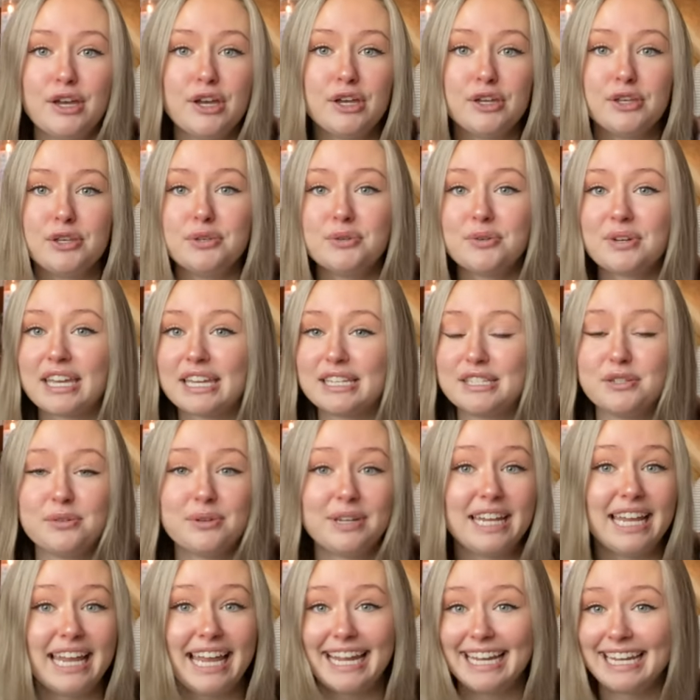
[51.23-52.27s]
You can do it
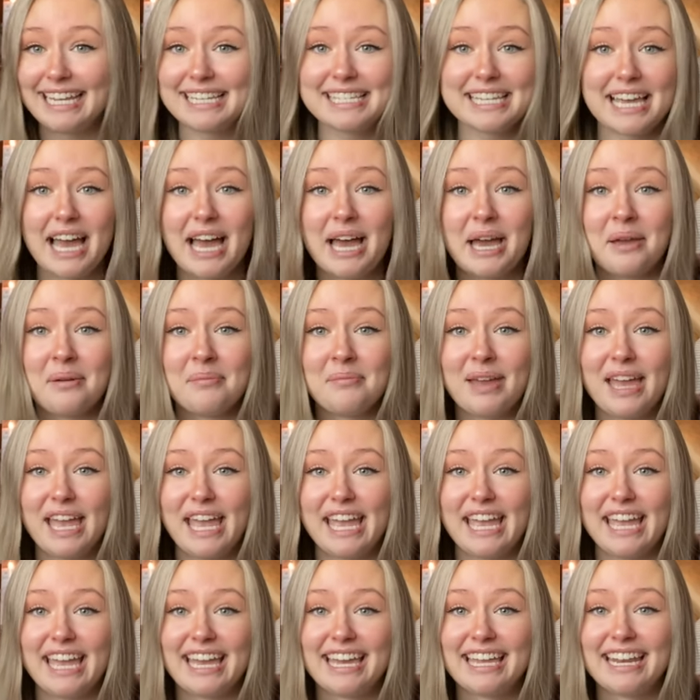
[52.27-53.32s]
at any time,
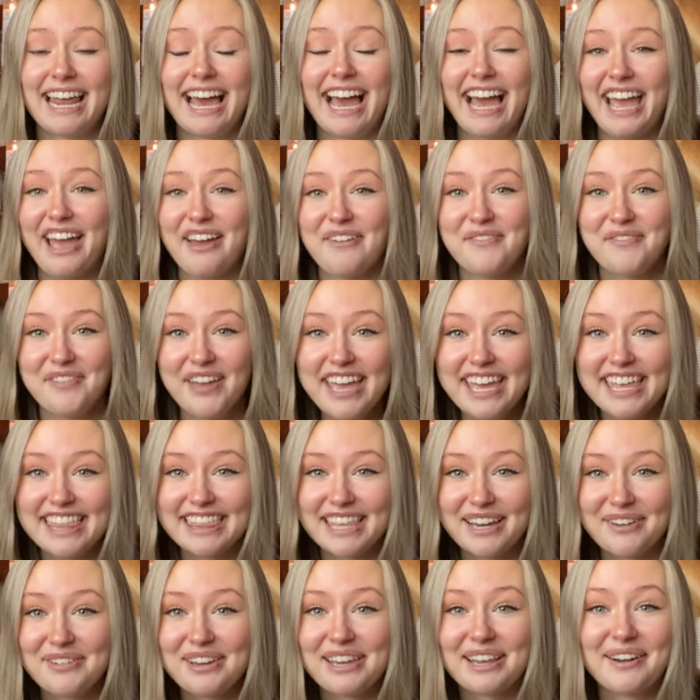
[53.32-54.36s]
and I have faith
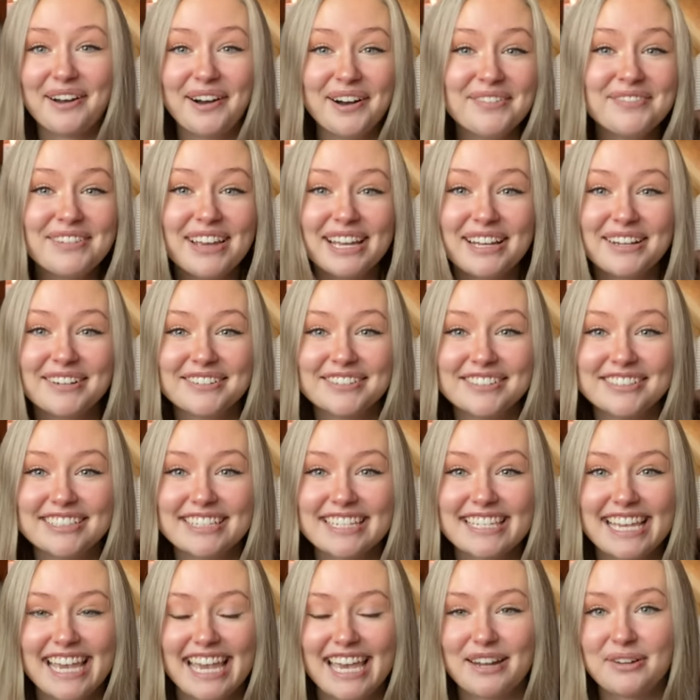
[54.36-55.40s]
that we can all make goals
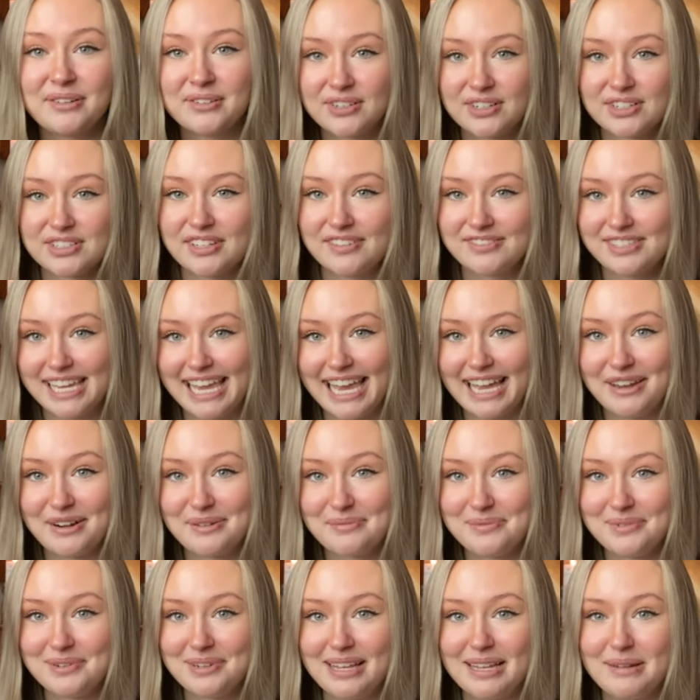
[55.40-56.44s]
and hold ourselves
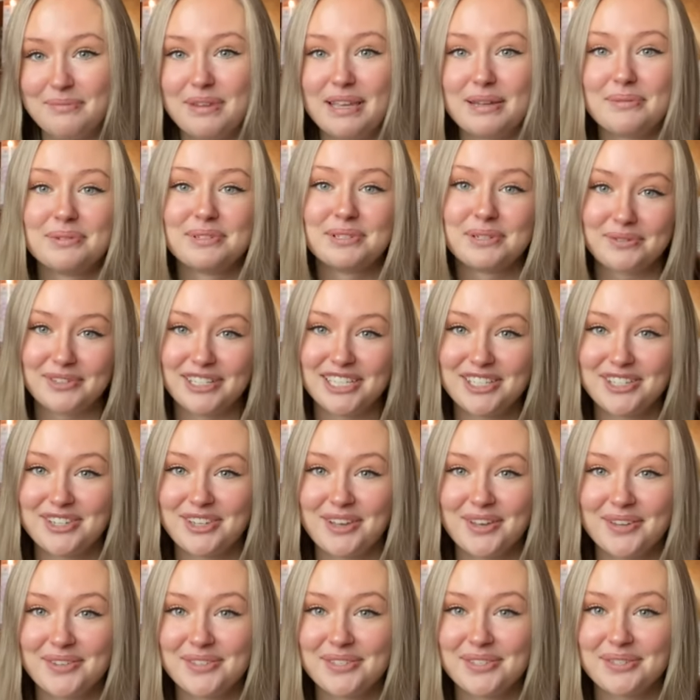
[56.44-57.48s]
accountable and be able to reach
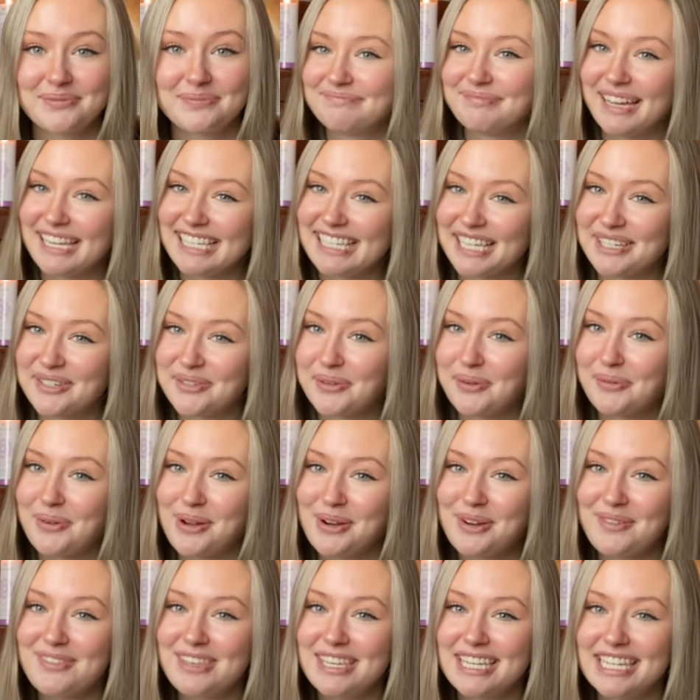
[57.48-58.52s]
those. My central quote
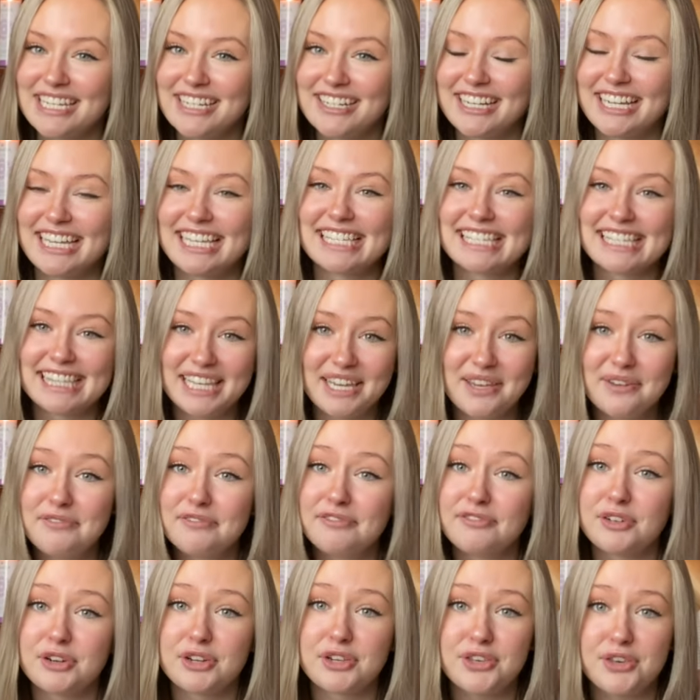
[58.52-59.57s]
of the year is live
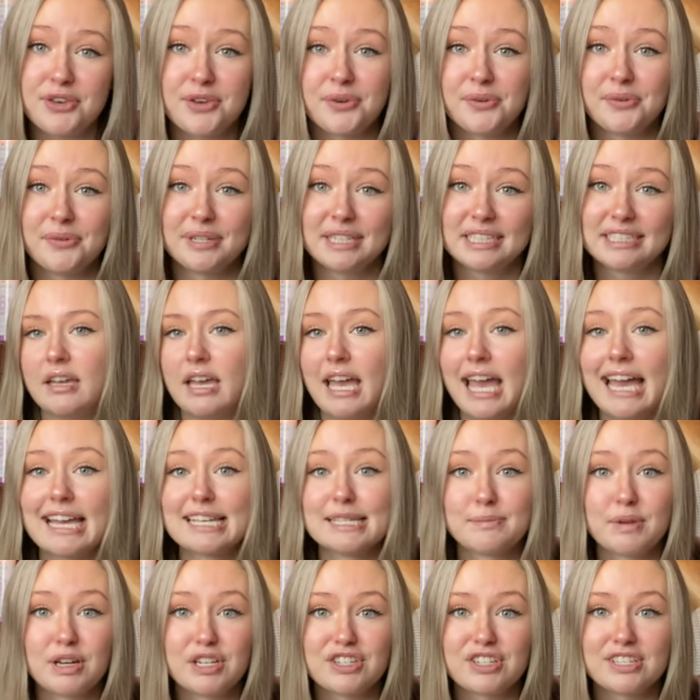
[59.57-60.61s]
for you. As
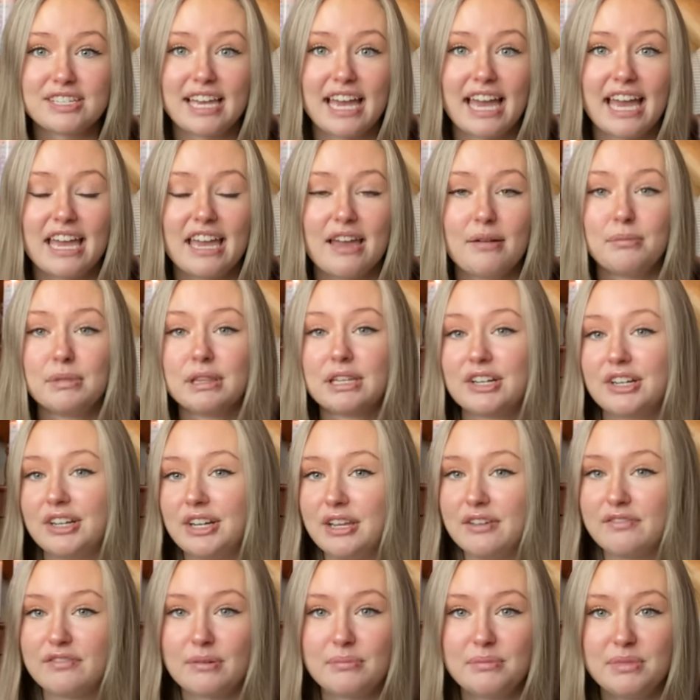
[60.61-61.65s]
much as I am learning
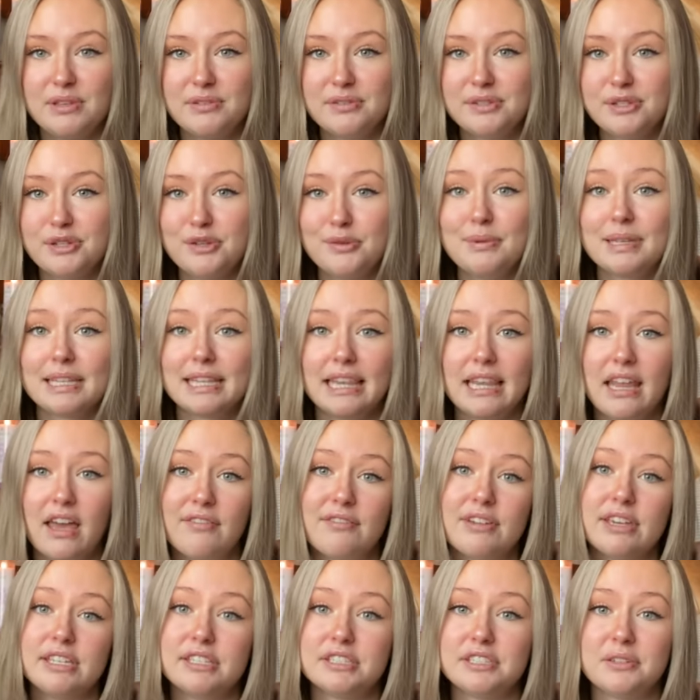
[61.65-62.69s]
from YouTube and
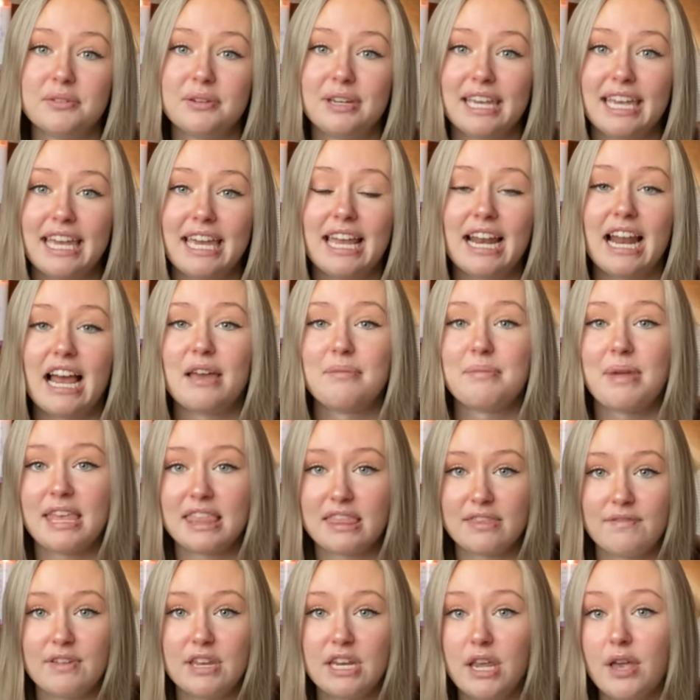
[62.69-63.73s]
loving doing it, I make
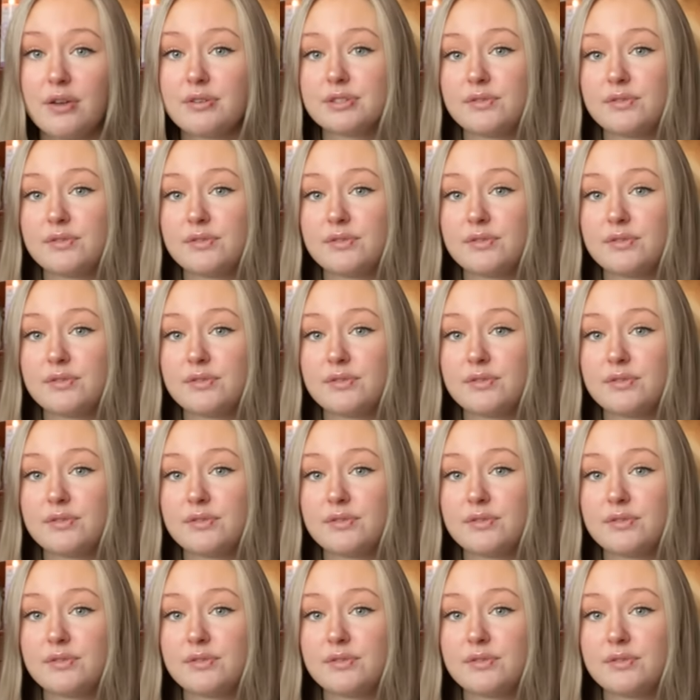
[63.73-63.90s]
the videos